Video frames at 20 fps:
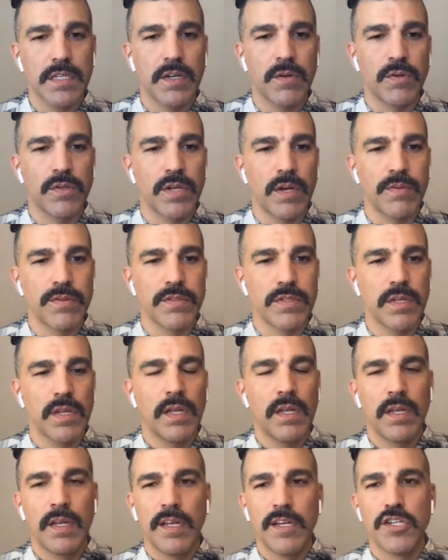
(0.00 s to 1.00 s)
I
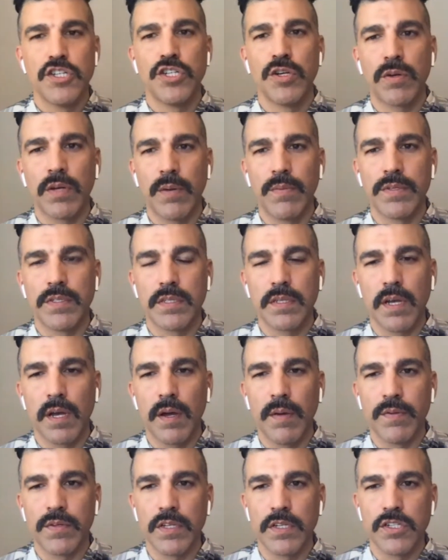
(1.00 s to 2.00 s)
was
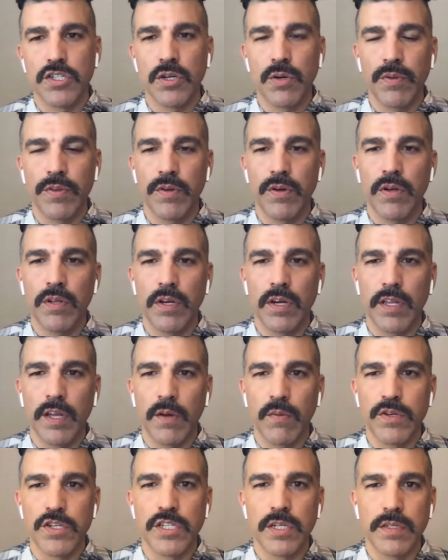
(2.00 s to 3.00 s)
almost going to joke with you earlier, like
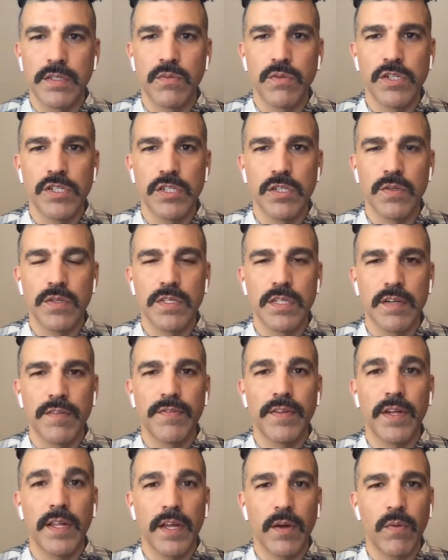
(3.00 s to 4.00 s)
we should do this in a
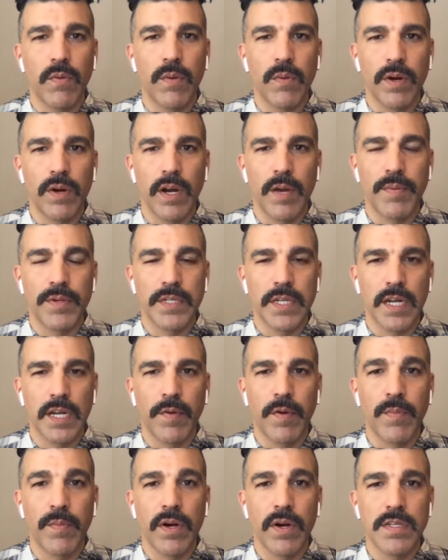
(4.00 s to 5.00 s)
flight like way where I pretend I'm
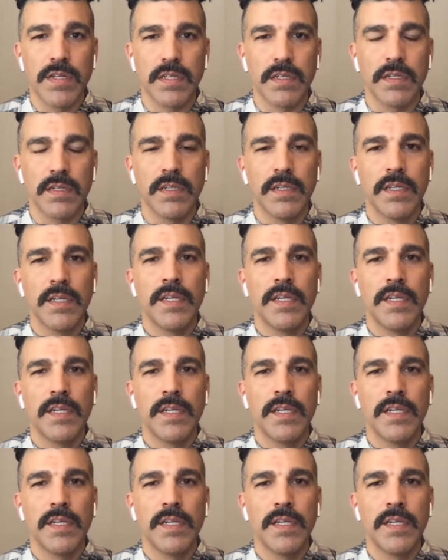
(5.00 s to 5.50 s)
on Mars, and